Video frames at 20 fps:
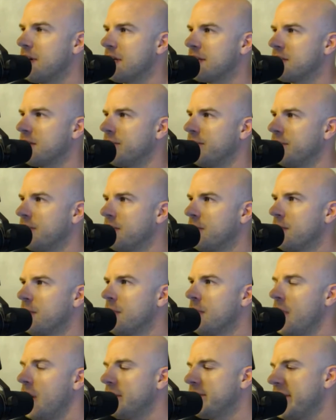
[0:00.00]
That's awesome.
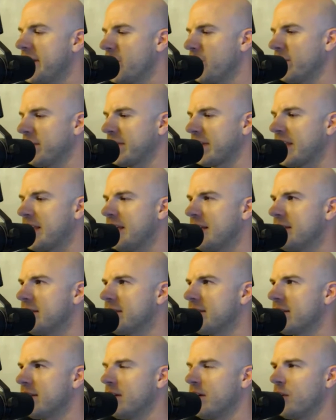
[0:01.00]
I'll tell you what, the
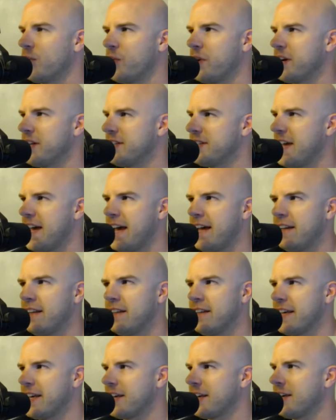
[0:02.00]
kids are where it's
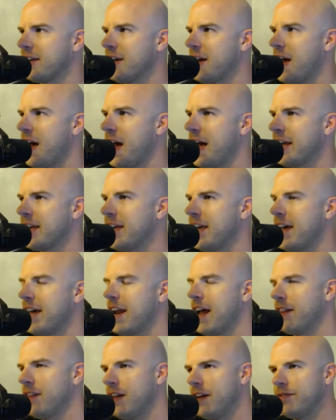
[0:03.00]
at. Like
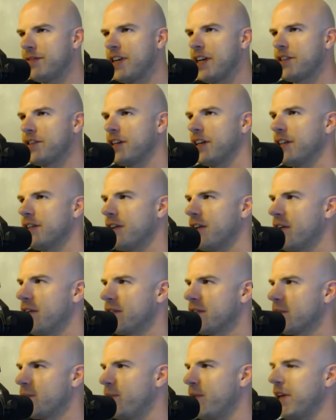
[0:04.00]
I love teaching
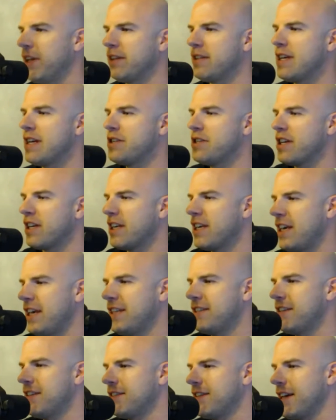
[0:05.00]
adults, but teaching
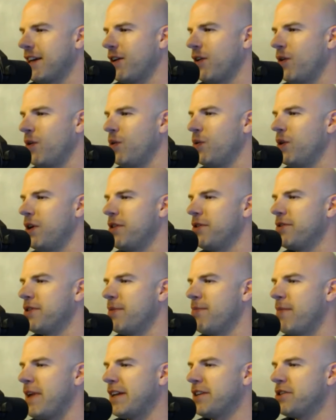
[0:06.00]
kids, it's like a whole other
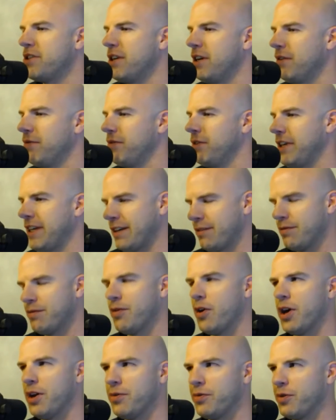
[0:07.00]
dimension of like
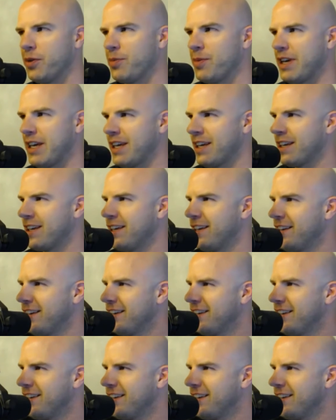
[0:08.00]
fun for me.